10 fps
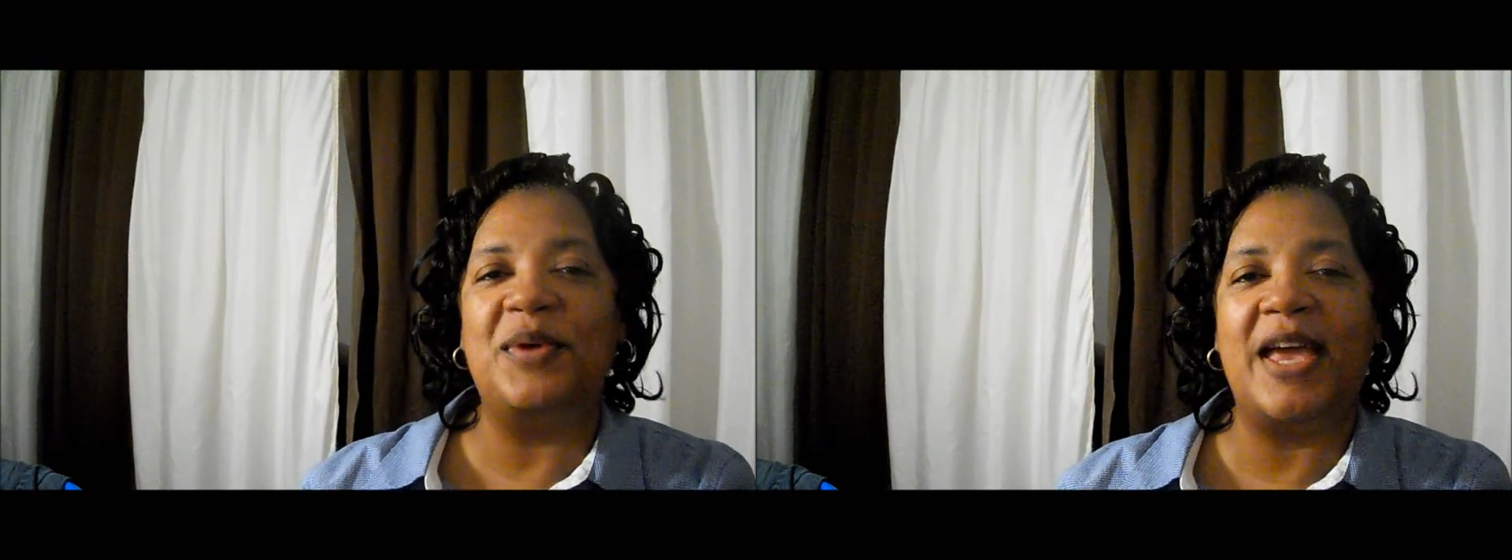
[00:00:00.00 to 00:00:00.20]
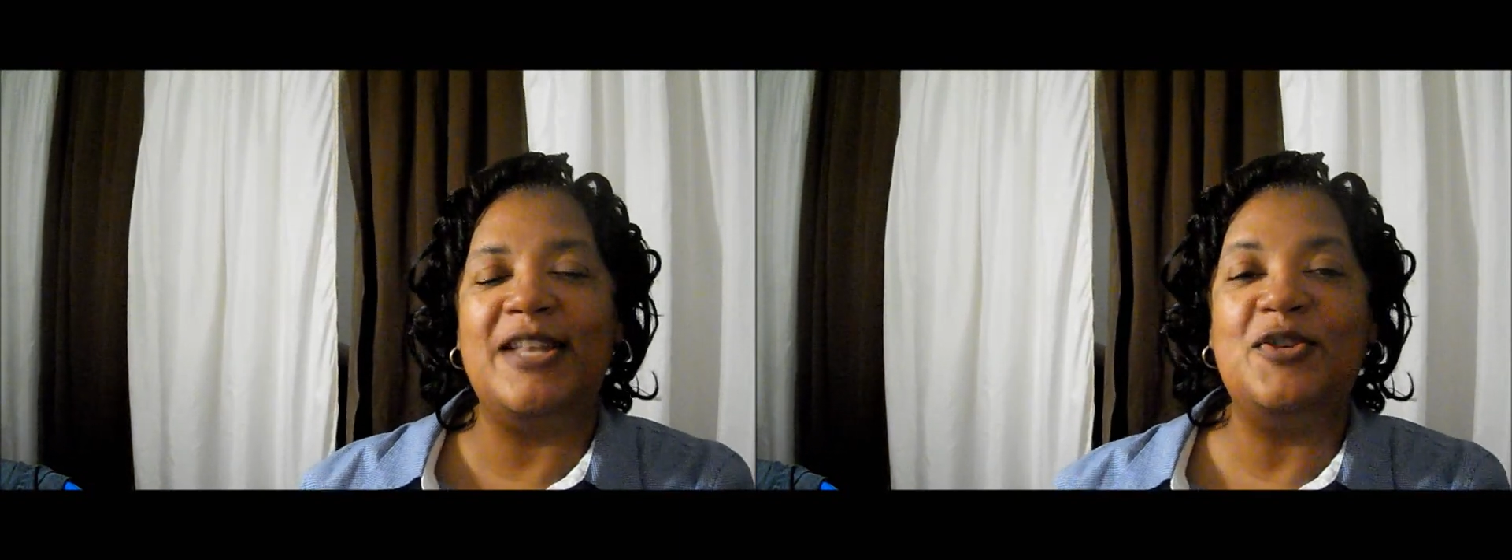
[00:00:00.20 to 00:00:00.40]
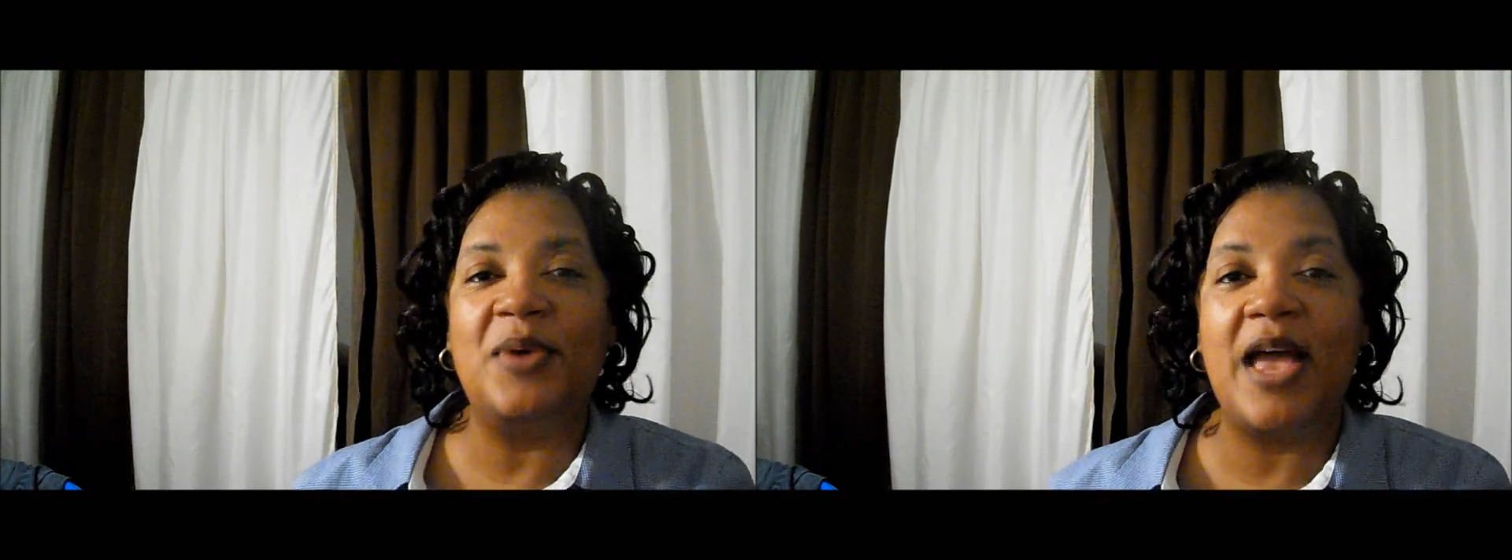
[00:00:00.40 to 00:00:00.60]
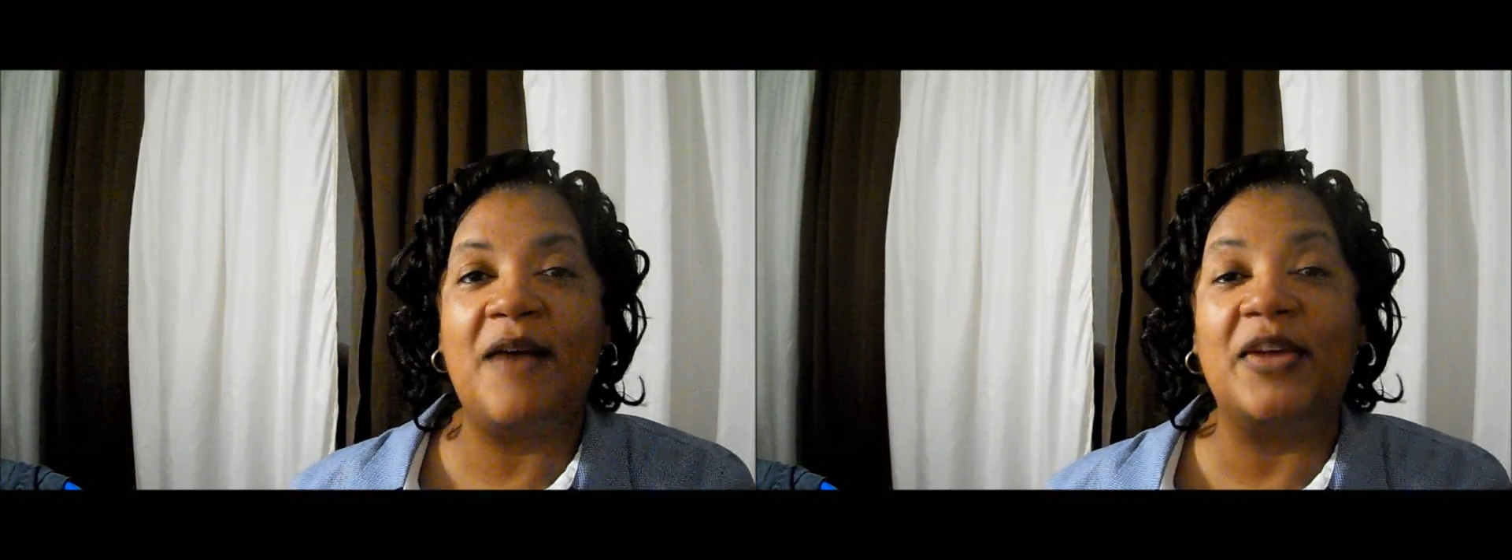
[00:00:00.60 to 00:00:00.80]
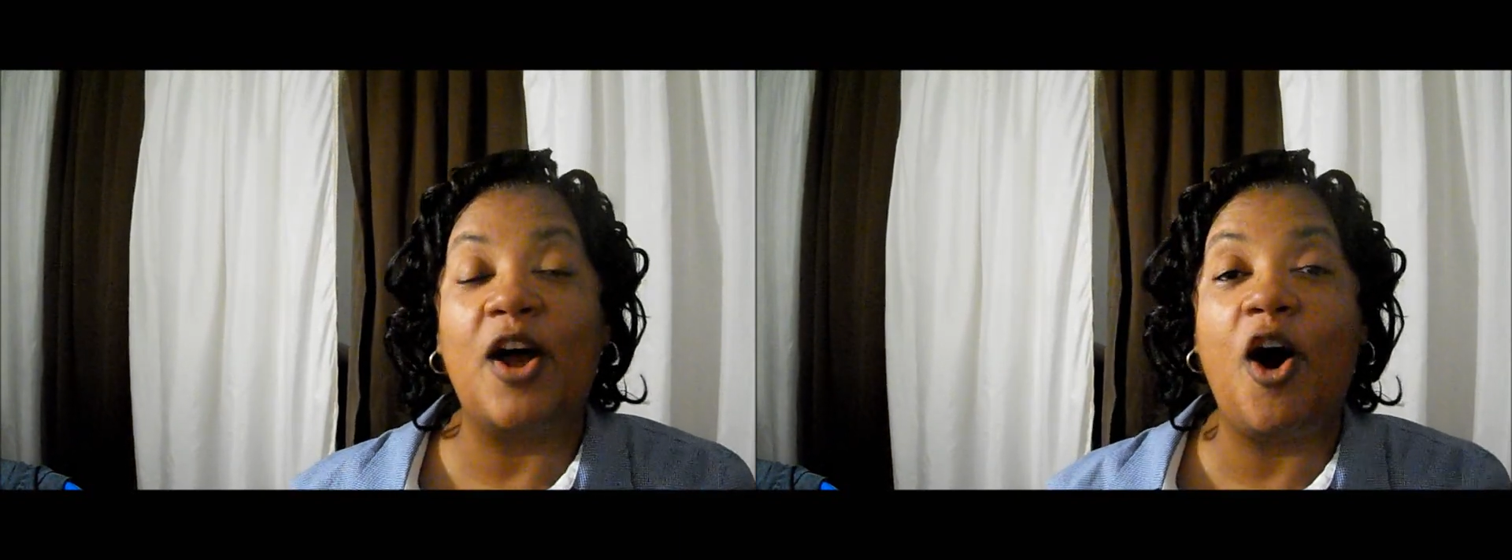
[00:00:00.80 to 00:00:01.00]
and you
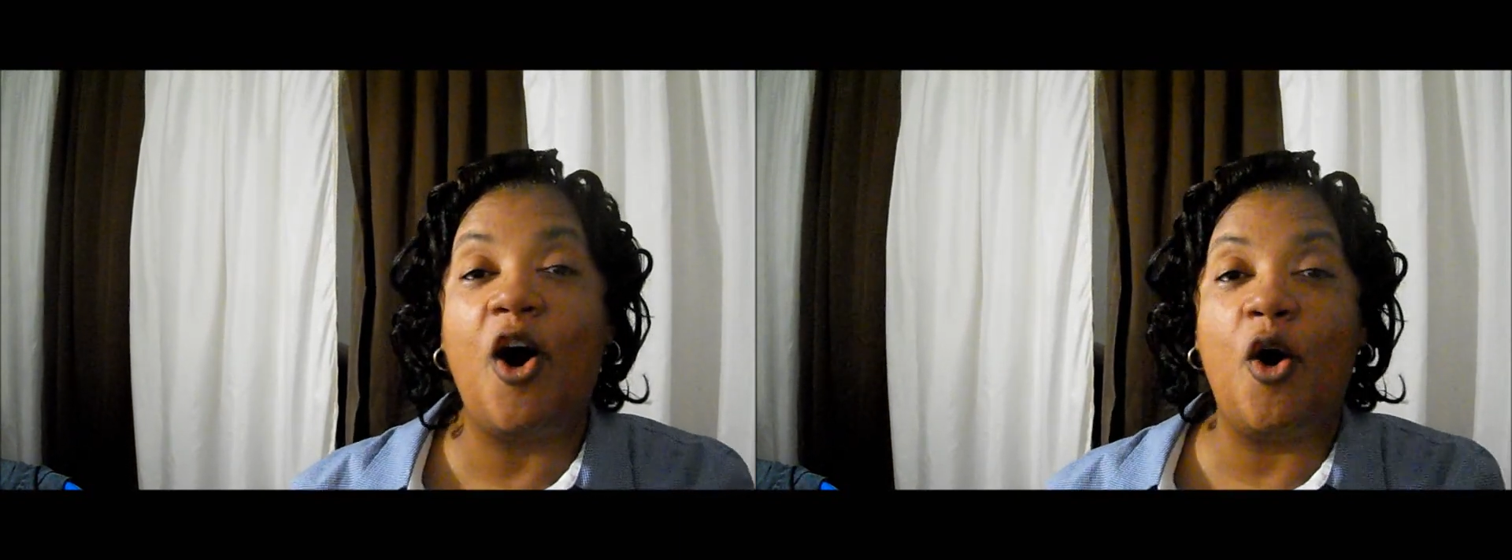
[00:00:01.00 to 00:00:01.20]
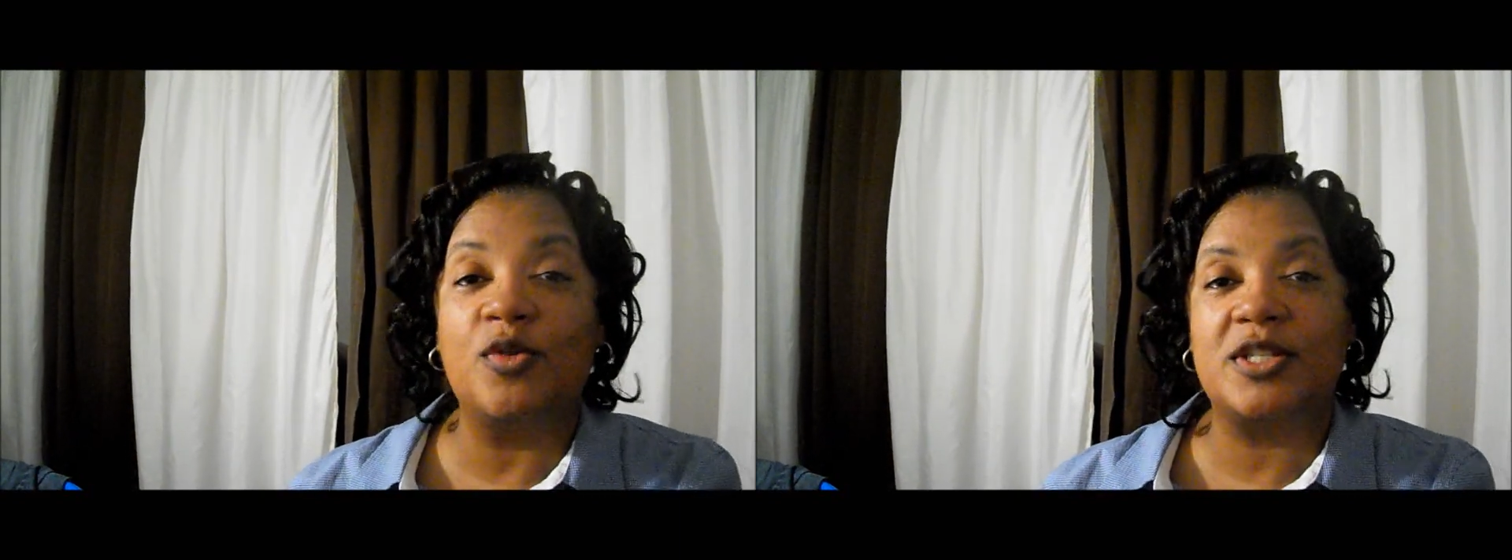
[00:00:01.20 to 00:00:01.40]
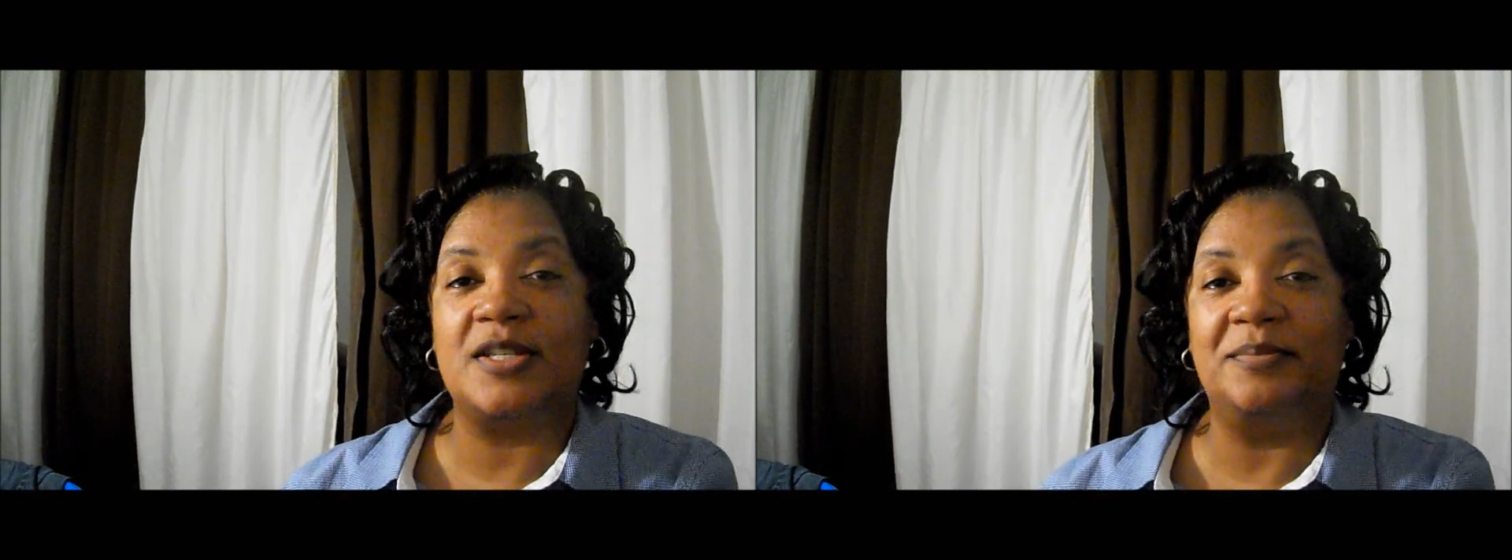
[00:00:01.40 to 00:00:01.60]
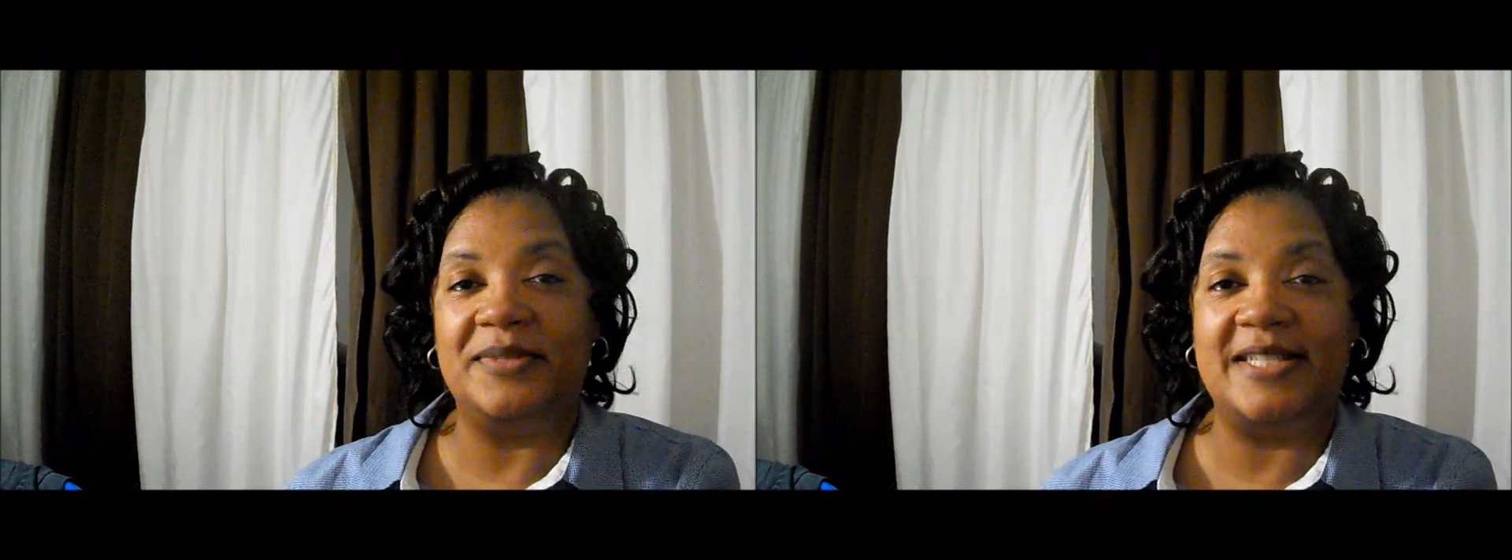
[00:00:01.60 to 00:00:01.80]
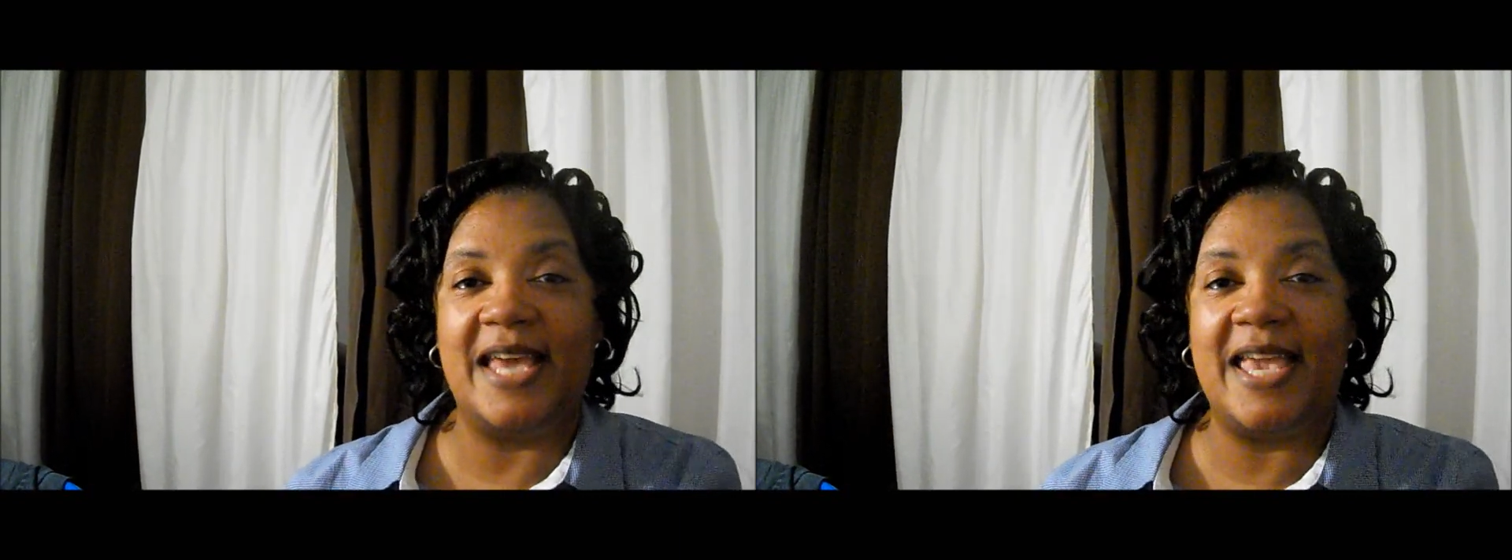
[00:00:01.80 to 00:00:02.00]
have an
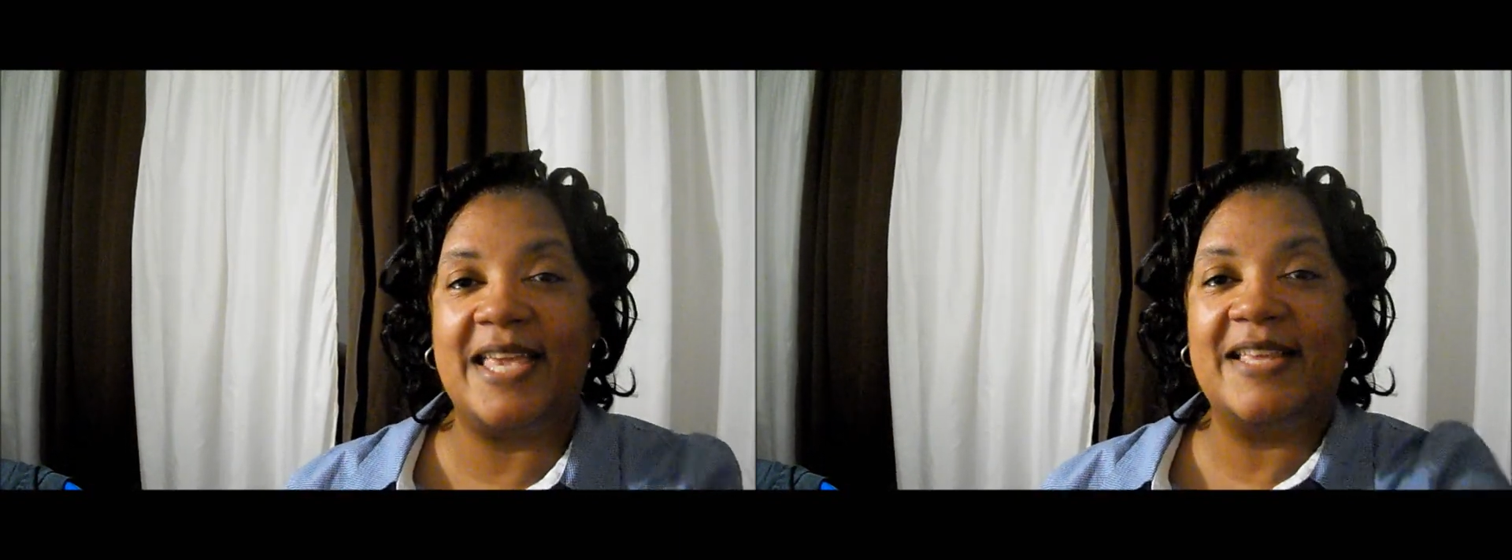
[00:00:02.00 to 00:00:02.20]
awesome day.